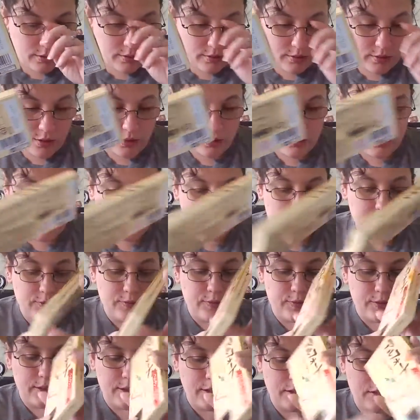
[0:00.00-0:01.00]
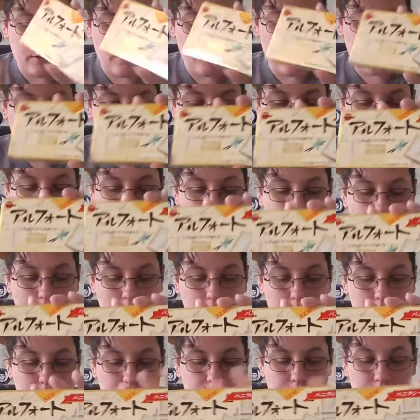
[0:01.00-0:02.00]
This is vanilla white
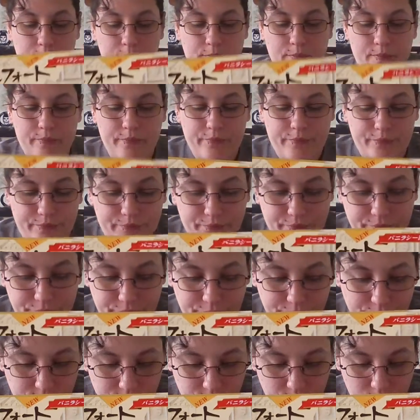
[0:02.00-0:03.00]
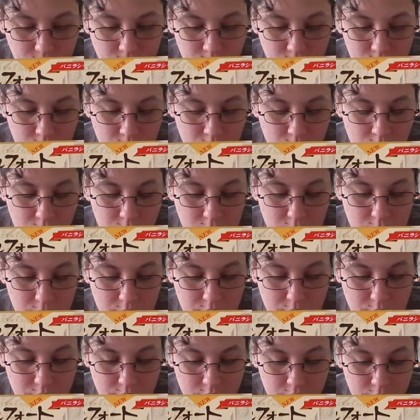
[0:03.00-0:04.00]
chocolate.
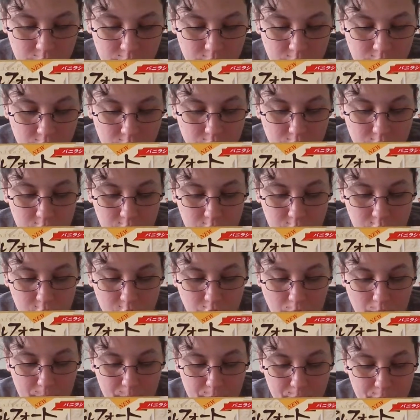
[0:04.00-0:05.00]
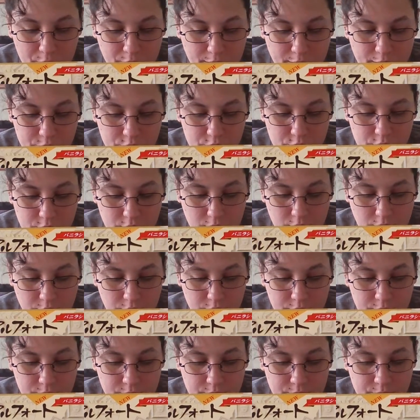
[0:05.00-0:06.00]
Collaboration
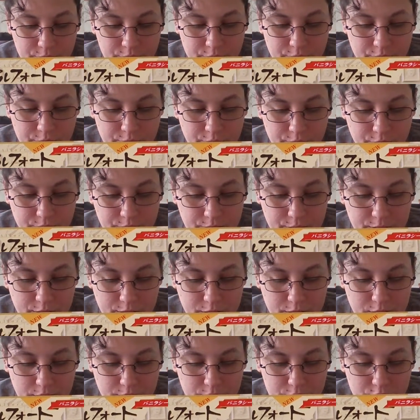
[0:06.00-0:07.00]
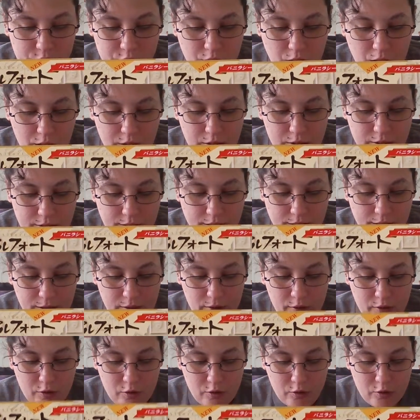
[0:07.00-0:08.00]
of vanilla chocolate
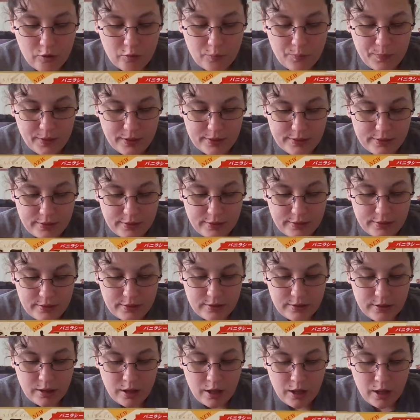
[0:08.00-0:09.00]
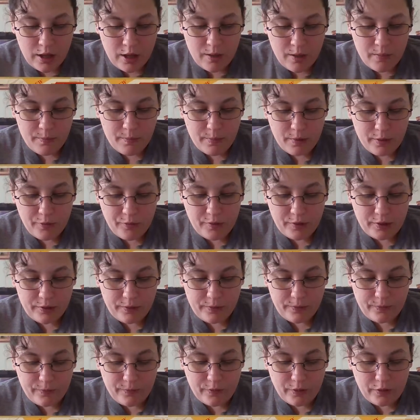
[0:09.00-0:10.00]
and cocoa biscuits. Perfect
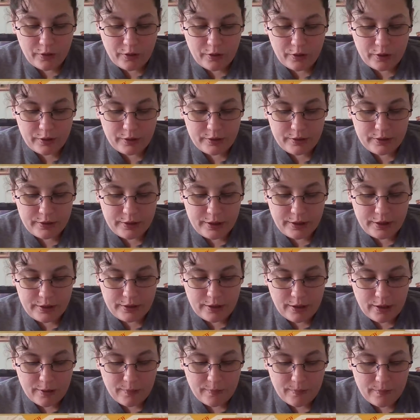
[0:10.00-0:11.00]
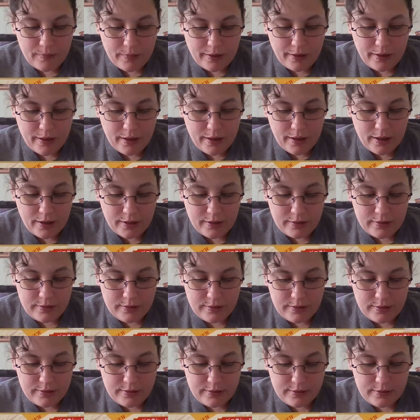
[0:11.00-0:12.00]
for tea time. A
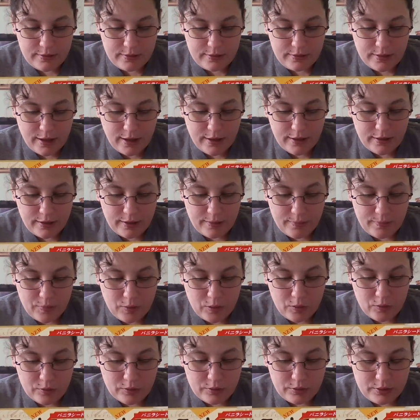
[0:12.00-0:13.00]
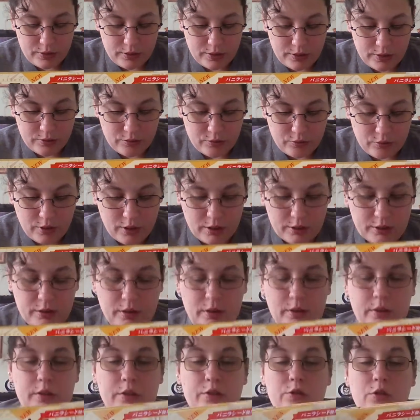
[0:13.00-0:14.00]
sailing boat is drawn
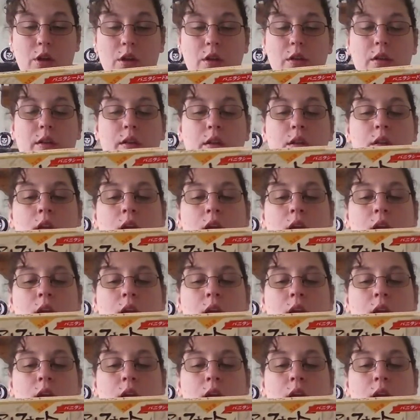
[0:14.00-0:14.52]
on the chocolate.